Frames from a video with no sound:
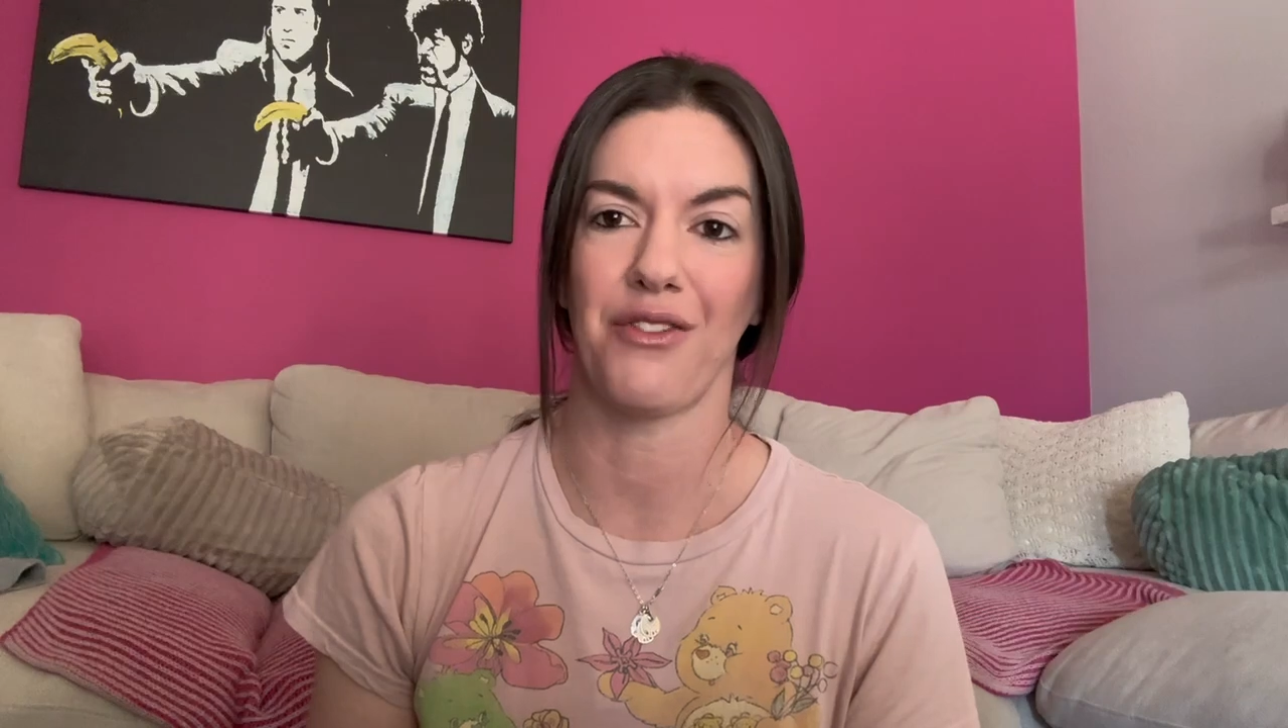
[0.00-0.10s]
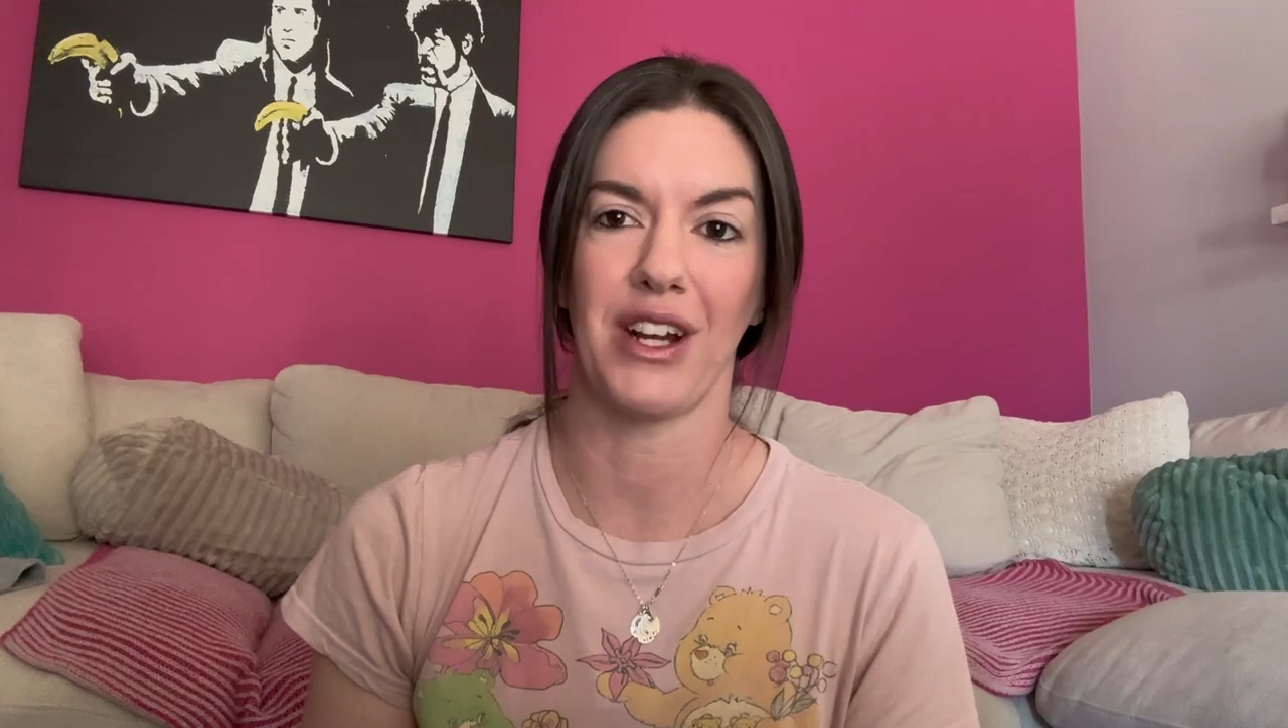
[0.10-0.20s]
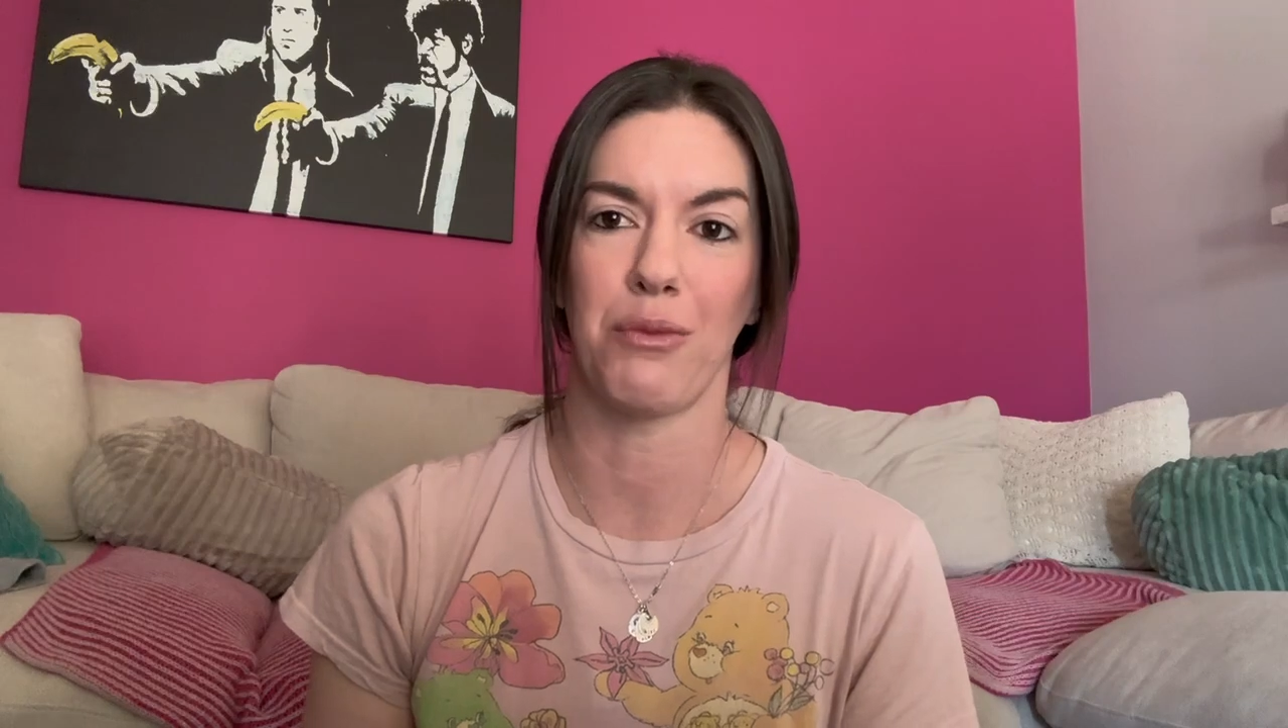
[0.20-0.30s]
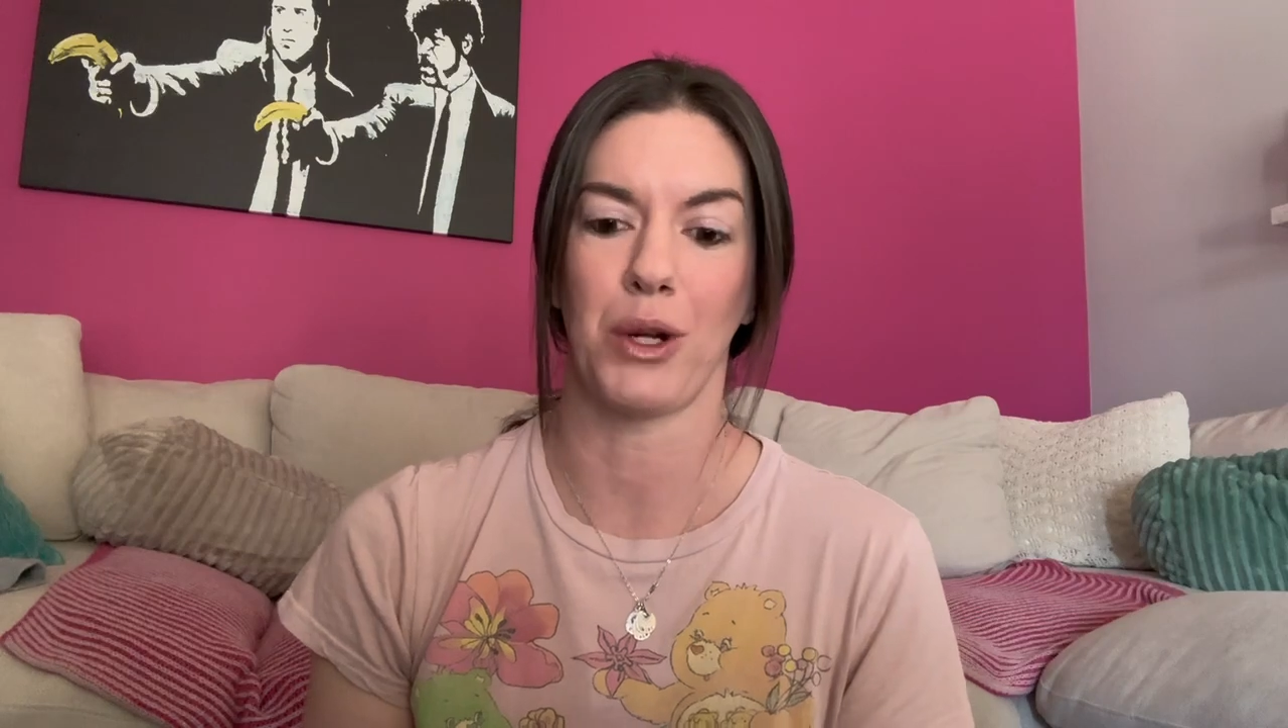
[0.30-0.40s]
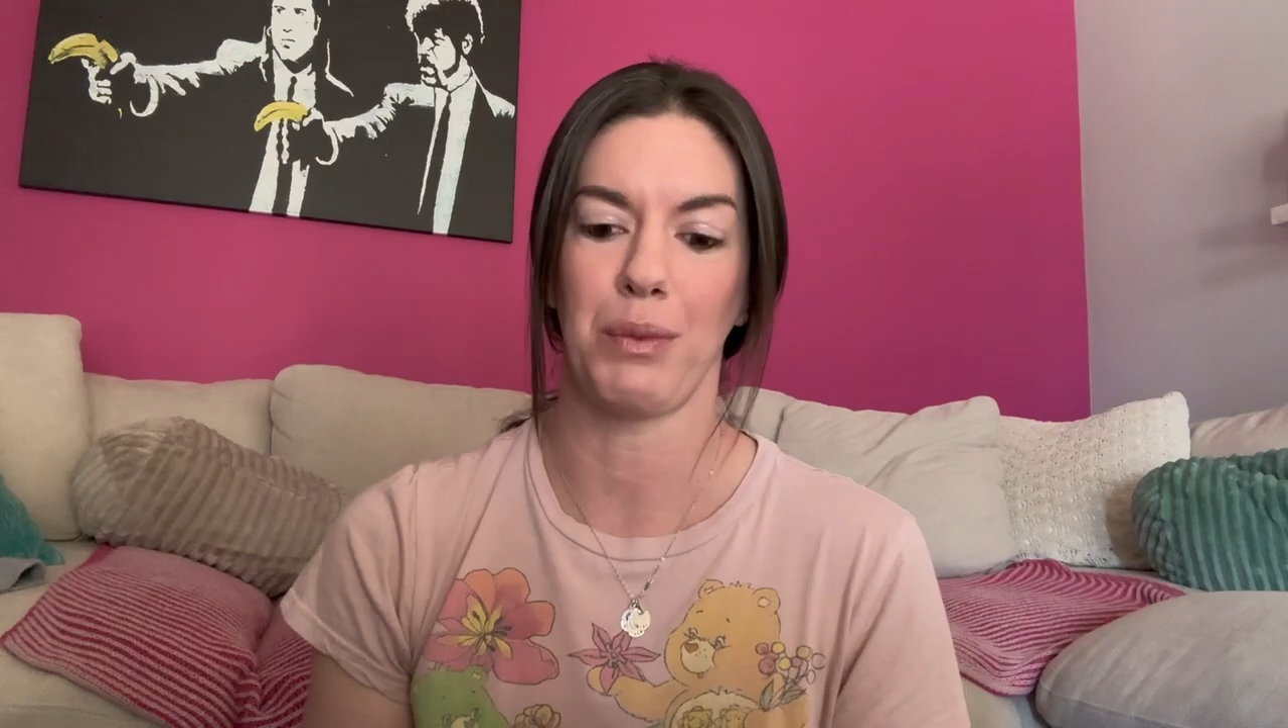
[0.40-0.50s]

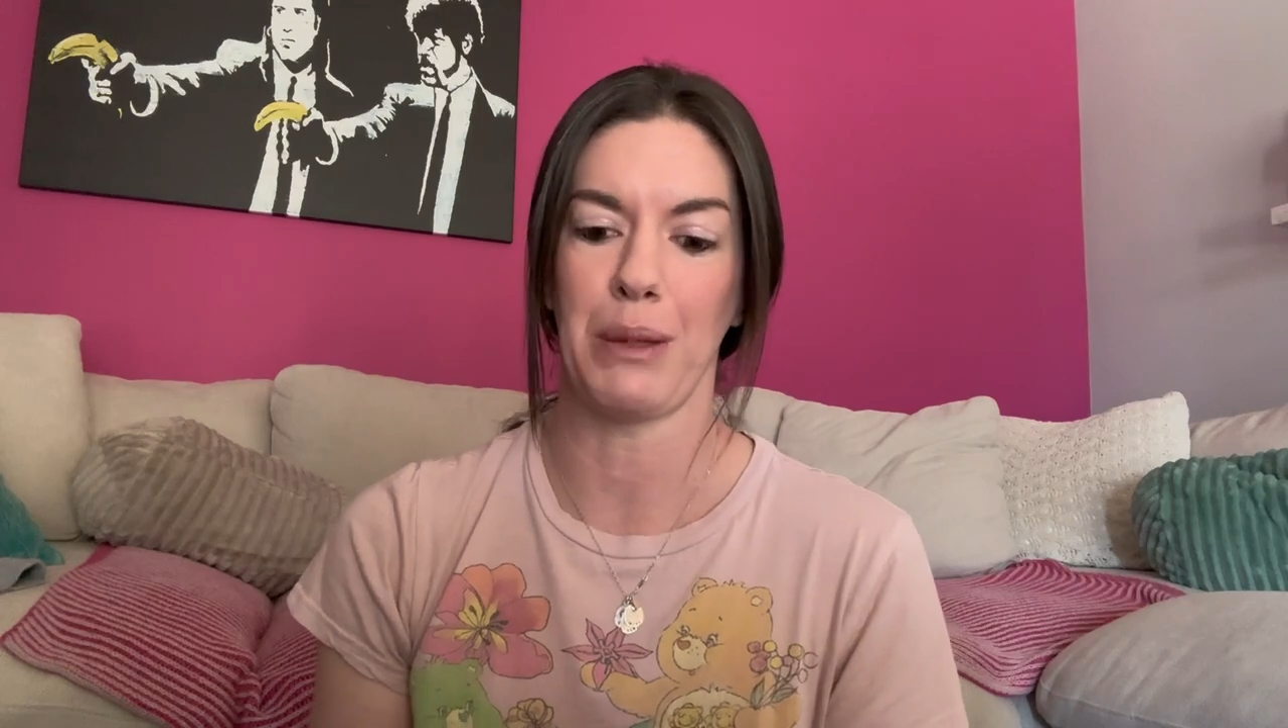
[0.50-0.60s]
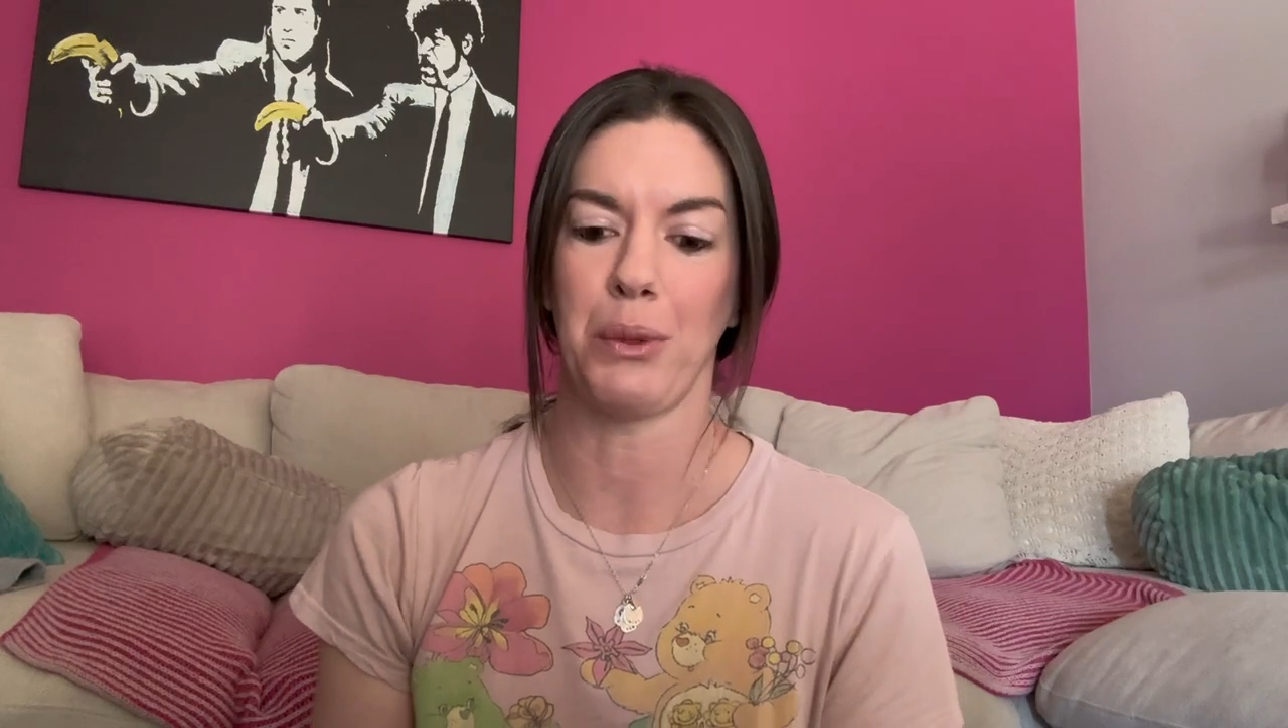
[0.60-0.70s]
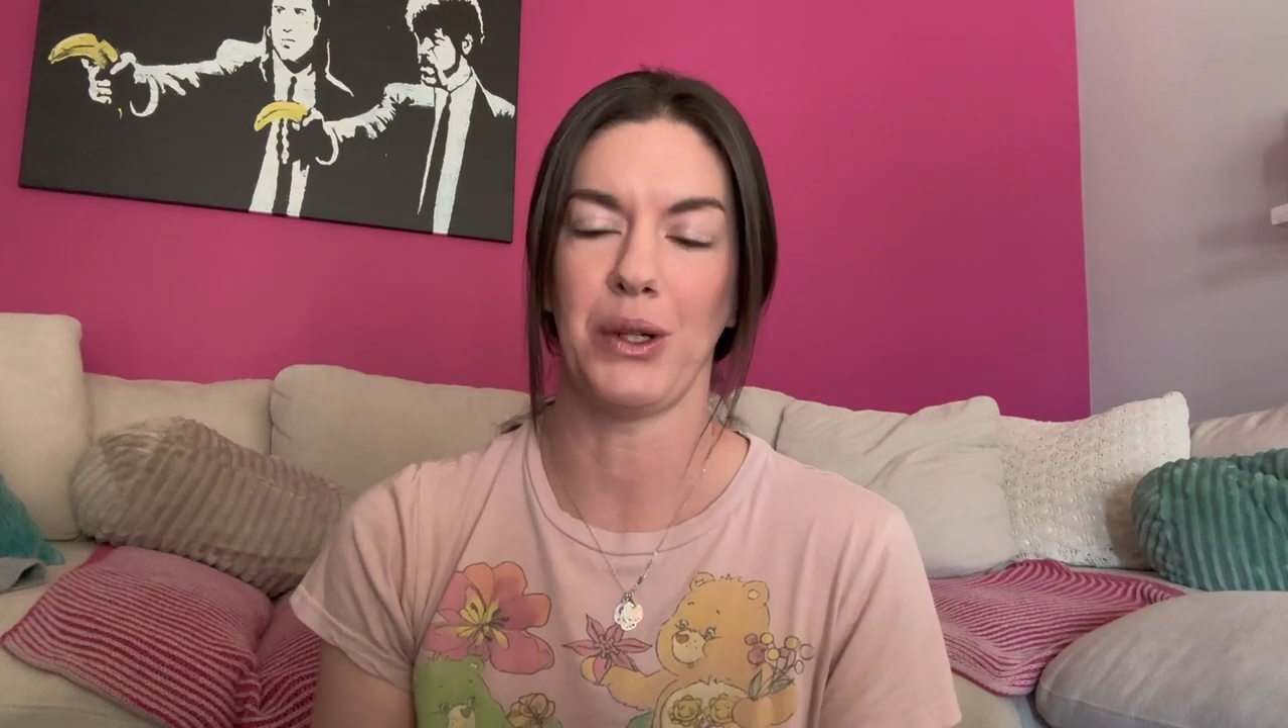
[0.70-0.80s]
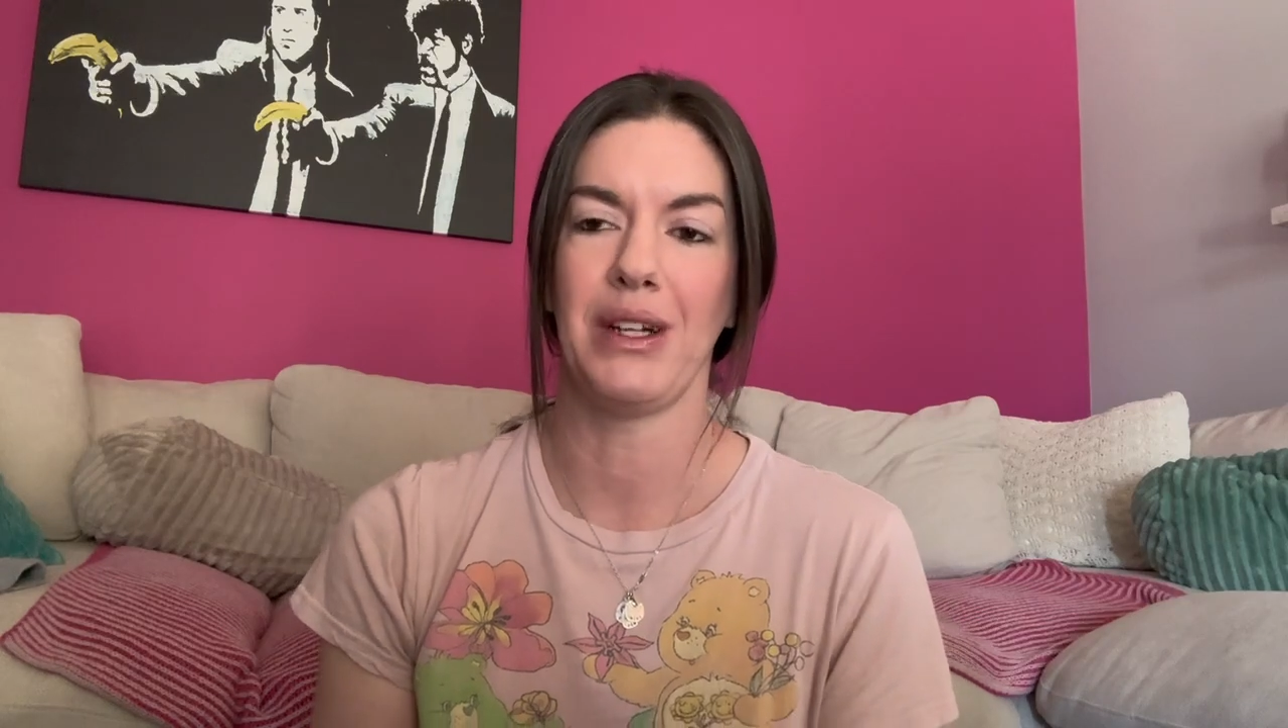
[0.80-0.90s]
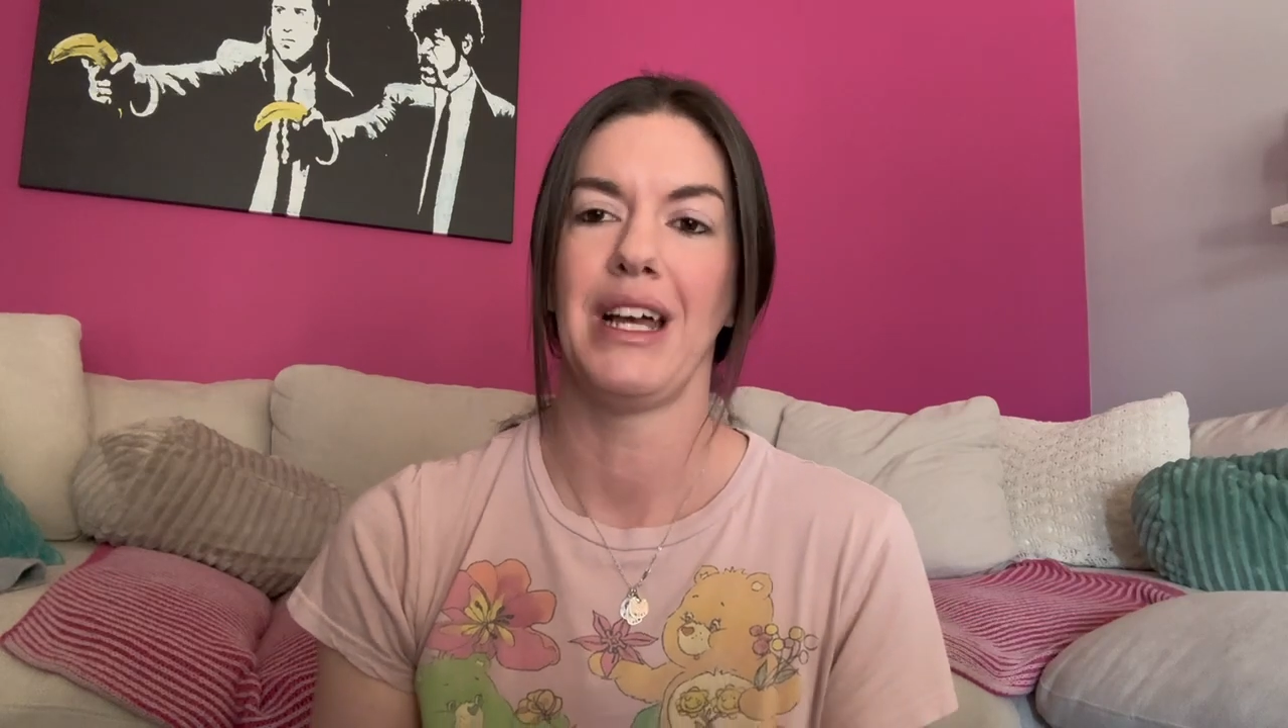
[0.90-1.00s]
front of more
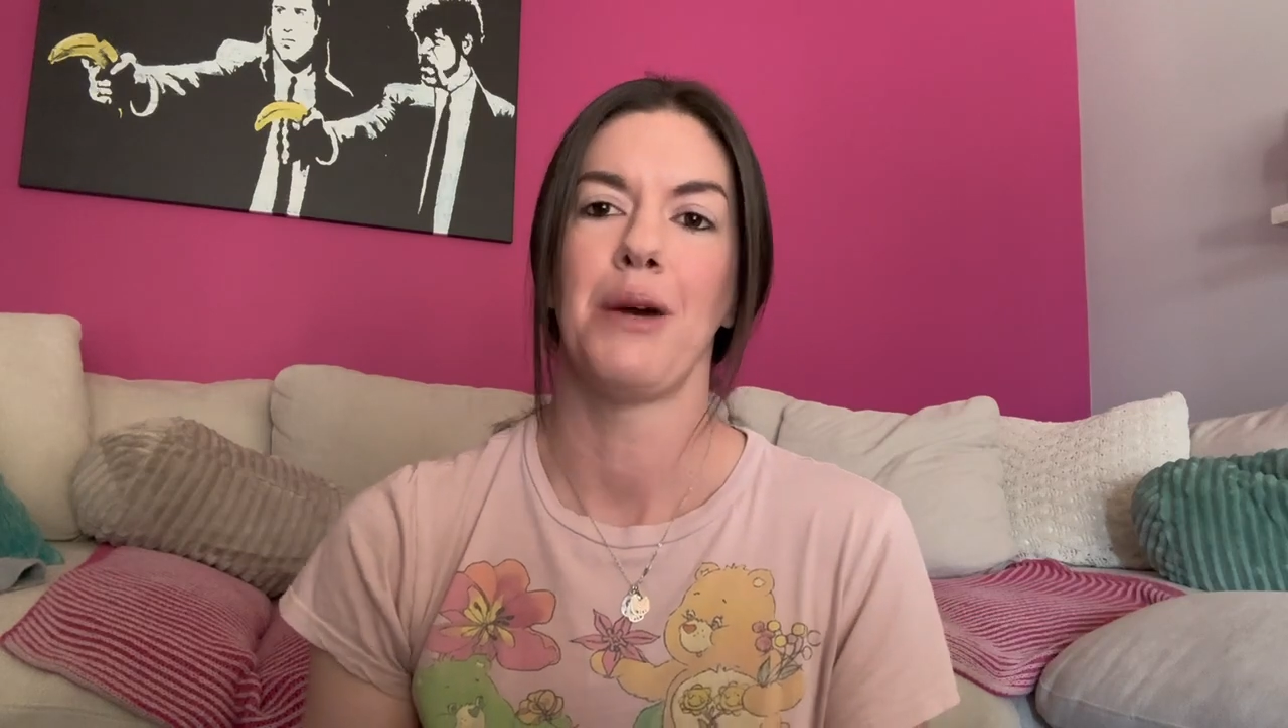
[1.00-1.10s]
people,